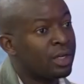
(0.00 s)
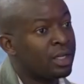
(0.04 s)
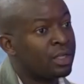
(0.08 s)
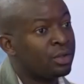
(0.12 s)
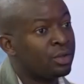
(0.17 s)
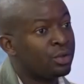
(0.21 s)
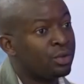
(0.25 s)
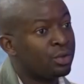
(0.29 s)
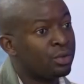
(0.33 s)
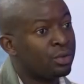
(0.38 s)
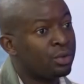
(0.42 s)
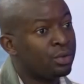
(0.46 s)

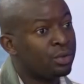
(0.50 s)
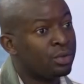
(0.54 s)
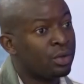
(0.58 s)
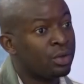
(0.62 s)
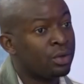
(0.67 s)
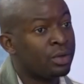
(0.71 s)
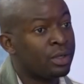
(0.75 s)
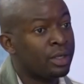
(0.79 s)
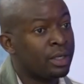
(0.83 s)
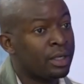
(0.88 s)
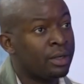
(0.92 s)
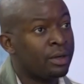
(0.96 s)
trying to
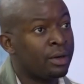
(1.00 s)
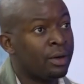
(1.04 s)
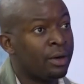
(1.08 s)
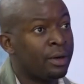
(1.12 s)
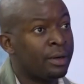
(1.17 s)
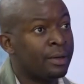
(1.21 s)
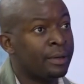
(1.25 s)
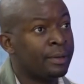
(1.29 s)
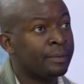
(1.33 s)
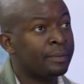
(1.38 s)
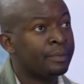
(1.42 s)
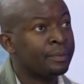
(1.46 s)
zone in
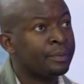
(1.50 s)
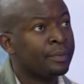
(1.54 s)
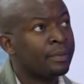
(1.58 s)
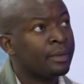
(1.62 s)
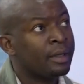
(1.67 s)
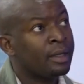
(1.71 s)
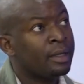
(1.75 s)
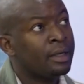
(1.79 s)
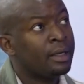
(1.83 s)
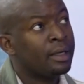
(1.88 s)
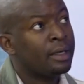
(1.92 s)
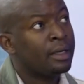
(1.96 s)
on
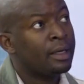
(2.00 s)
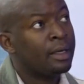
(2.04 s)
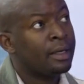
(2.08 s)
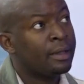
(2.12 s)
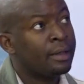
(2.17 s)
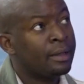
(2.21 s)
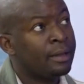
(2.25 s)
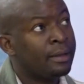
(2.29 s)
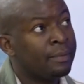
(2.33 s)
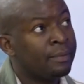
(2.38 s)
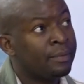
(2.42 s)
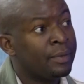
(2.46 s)

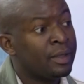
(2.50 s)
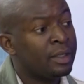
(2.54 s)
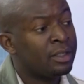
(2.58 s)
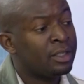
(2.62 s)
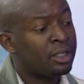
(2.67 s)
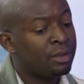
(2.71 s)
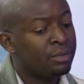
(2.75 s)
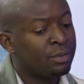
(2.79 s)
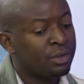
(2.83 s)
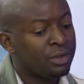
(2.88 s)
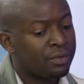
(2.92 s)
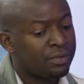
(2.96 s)
in in
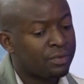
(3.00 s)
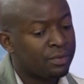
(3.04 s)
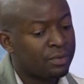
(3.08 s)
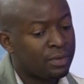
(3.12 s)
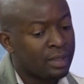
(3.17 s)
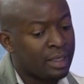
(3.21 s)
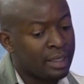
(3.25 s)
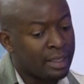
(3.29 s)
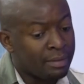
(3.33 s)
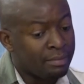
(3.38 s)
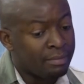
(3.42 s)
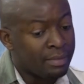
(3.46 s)
terms of
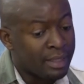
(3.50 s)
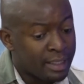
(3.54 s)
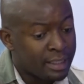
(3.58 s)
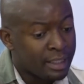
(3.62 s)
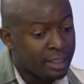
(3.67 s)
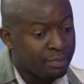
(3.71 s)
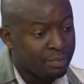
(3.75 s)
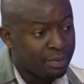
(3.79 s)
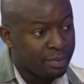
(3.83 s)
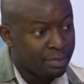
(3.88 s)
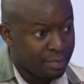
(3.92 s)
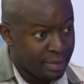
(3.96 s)
the
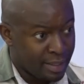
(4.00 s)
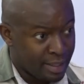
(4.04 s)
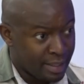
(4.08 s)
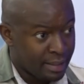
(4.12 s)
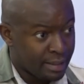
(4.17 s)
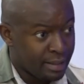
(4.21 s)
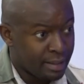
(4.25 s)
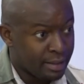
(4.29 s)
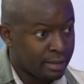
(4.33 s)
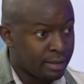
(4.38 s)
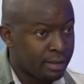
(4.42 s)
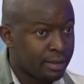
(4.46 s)
immediate
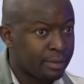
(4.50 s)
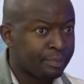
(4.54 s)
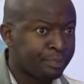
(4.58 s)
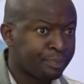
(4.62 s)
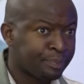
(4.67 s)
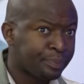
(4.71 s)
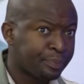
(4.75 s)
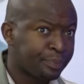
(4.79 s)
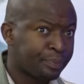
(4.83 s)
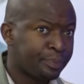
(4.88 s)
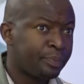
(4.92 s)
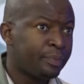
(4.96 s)
preparedness
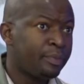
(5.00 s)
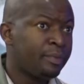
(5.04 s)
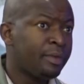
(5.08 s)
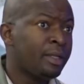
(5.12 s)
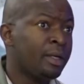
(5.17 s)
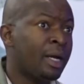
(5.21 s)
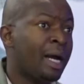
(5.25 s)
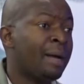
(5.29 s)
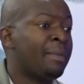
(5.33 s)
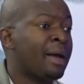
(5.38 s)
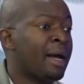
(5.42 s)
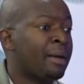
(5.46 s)

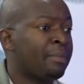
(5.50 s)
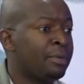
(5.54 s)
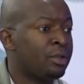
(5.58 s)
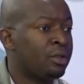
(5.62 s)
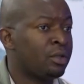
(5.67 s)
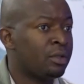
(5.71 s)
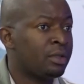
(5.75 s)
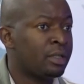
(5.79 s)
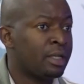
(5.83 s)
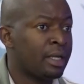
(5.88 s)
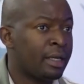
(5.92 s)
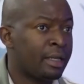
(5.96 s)
i'm happy
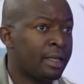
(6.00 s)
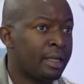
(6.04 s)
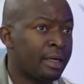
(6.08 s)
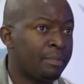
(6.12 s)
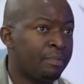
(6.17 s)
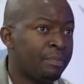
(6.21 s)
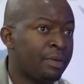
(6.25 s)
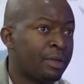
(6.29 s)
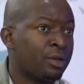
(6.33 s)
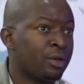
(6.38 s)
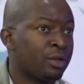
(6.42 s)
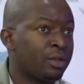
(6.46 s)
to say
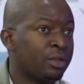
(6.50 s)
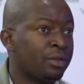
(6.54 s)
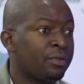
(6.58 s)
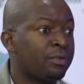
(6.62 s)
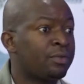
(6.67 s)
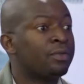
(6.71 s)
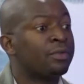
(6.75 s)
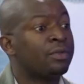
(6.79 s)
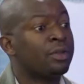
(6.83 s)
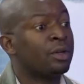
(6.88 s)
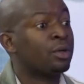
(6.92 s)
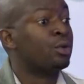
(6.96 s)
that because
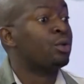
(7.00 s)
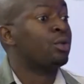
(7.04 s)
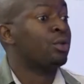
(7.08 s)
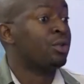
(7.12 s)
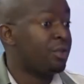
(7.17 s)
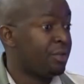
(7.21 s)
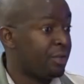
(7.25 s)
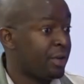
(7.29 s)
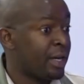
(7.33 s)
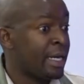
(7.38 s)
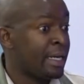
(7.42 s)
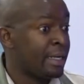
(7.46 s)
of the
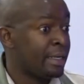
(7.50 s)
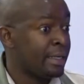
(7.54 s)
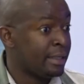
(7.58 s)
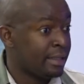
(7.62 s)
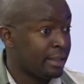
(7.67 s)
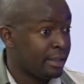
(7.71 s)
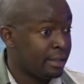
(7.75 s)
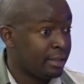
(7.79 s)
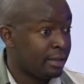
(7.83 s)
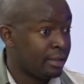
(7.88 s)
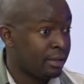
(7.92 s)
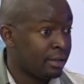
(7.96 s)
good rainy
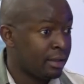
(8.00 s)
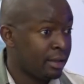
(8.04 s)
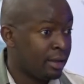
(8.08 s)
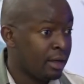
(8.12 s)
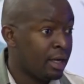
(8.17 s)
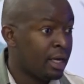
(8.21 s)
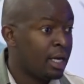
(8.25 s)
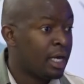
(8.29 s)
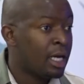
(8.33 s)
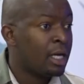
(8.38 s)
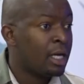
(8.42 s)
season